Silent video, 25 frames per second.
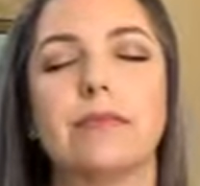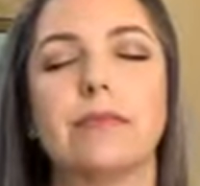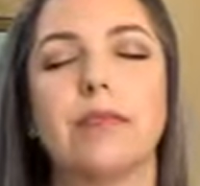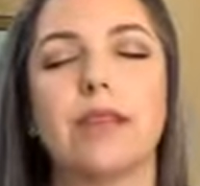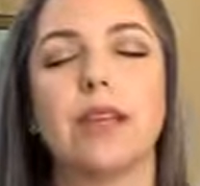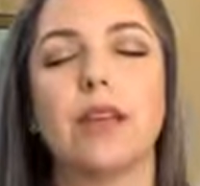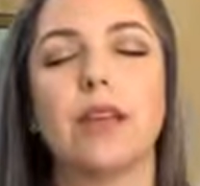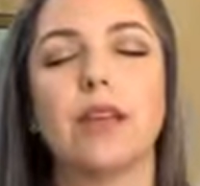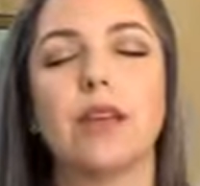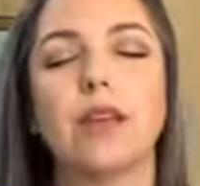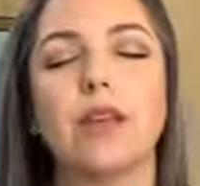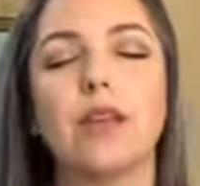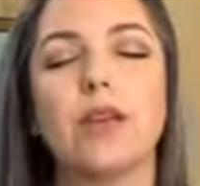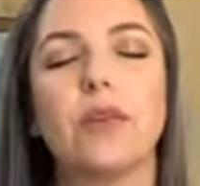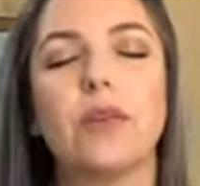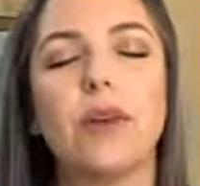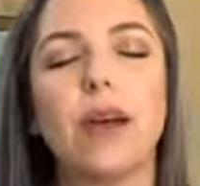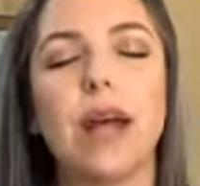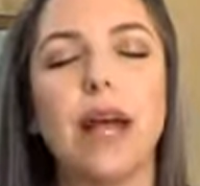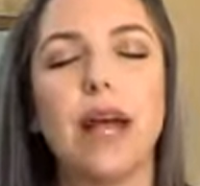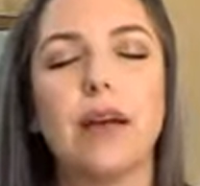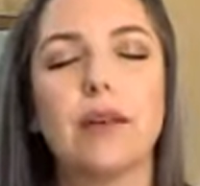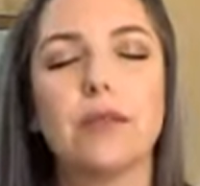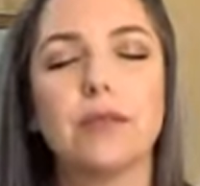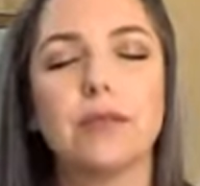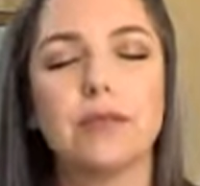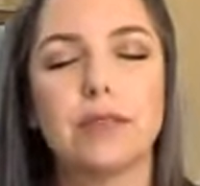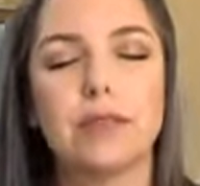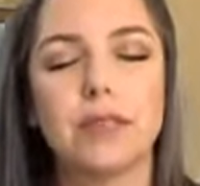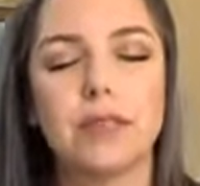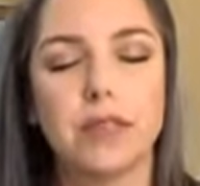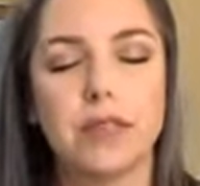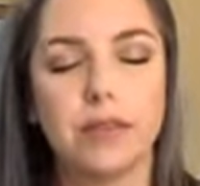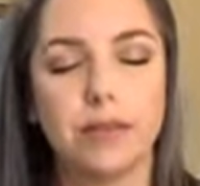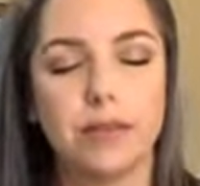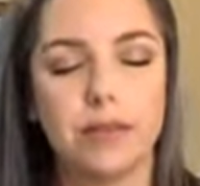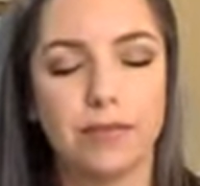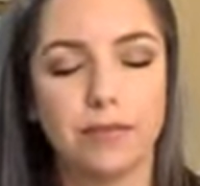And look around.
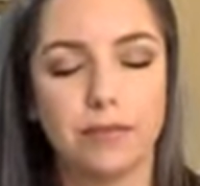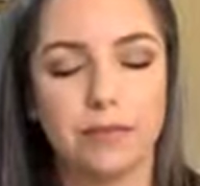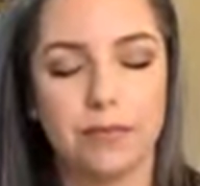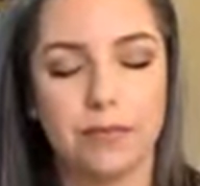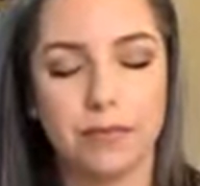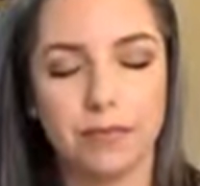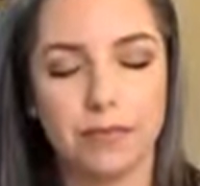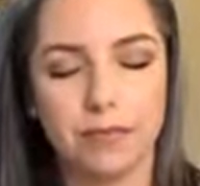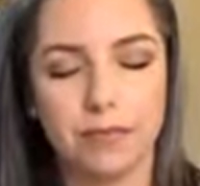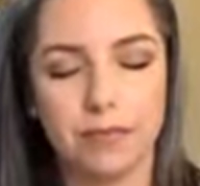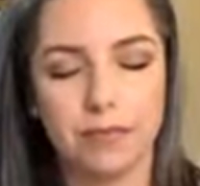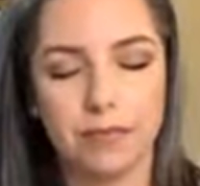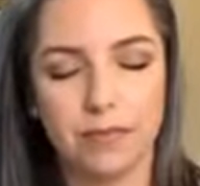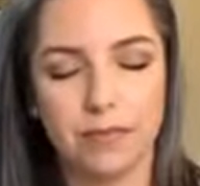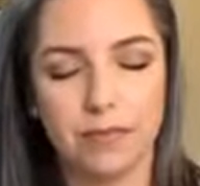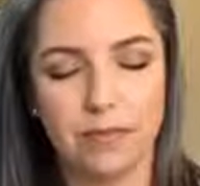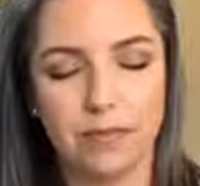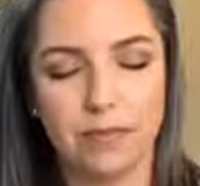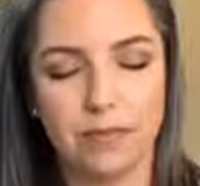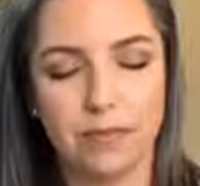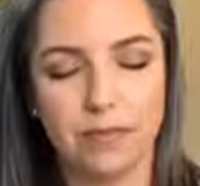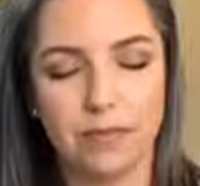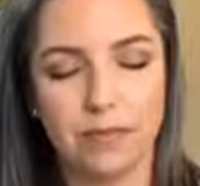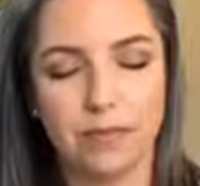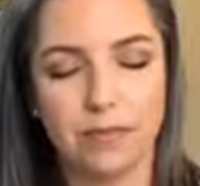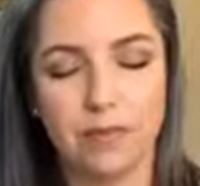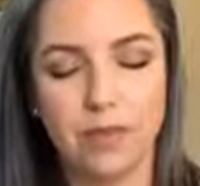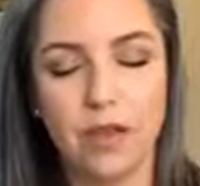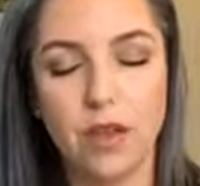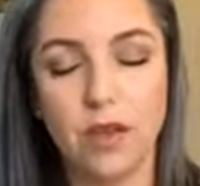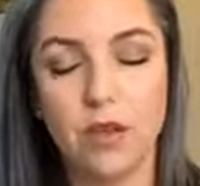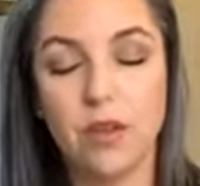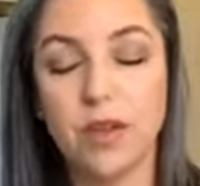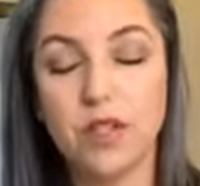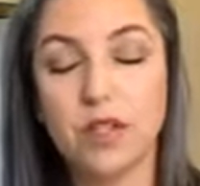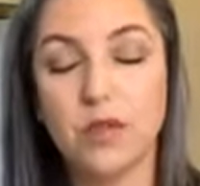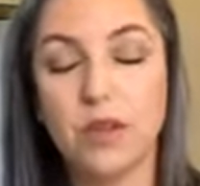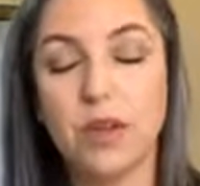
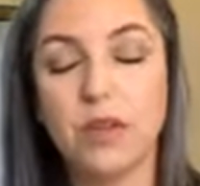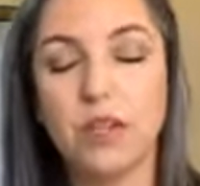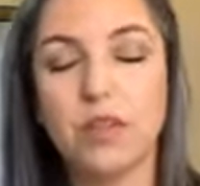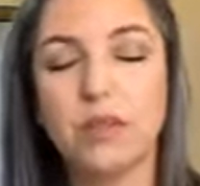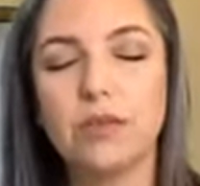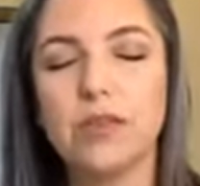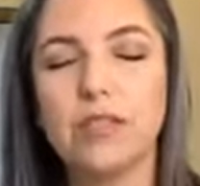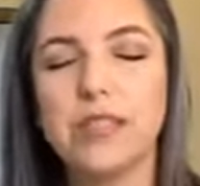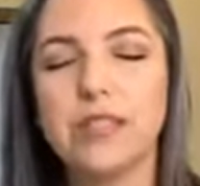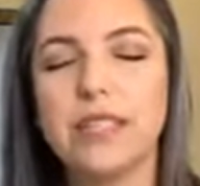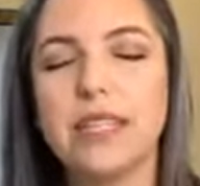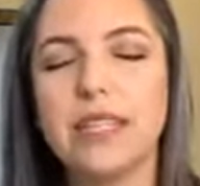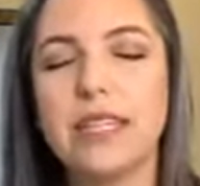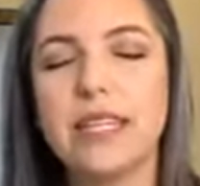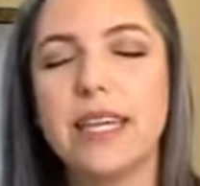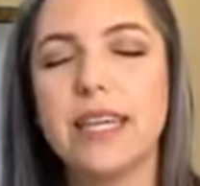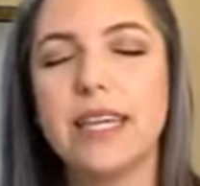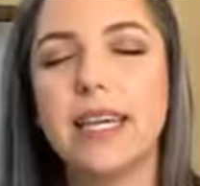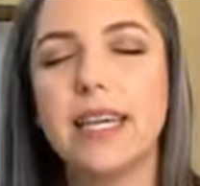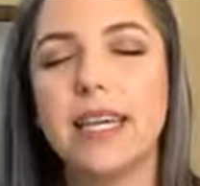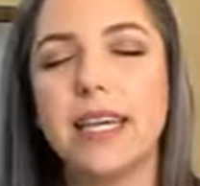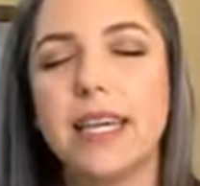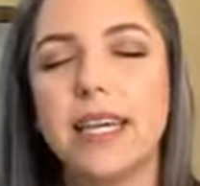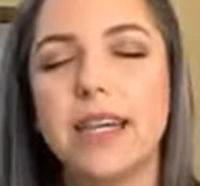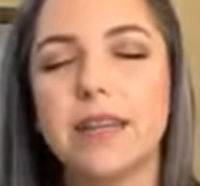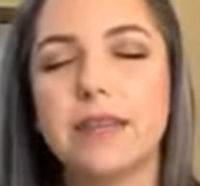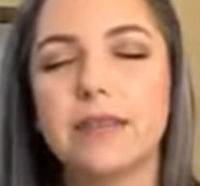Notice what you see.